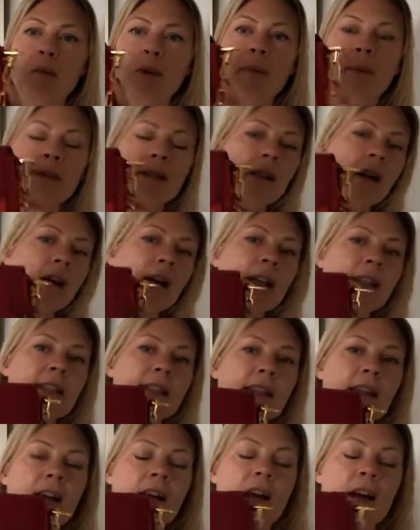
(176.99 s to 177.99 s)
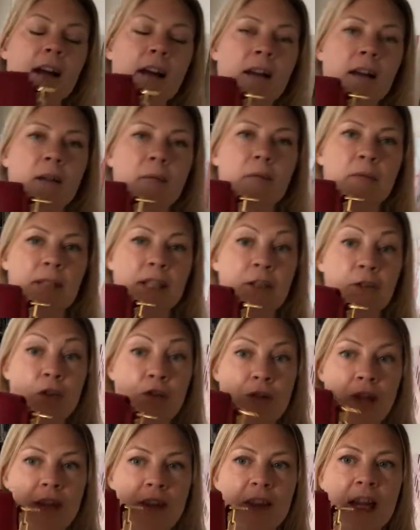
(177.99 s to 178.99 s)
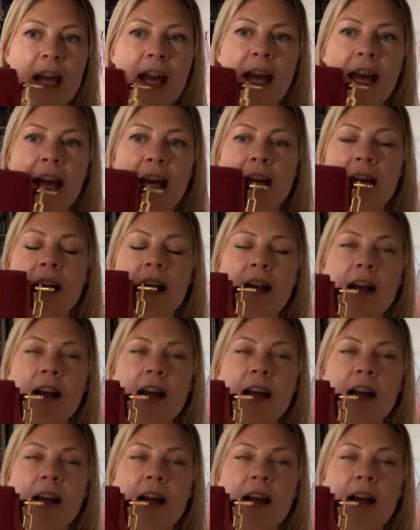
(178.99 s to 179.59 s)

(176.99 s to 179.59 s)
website, um, I'll take you straight there.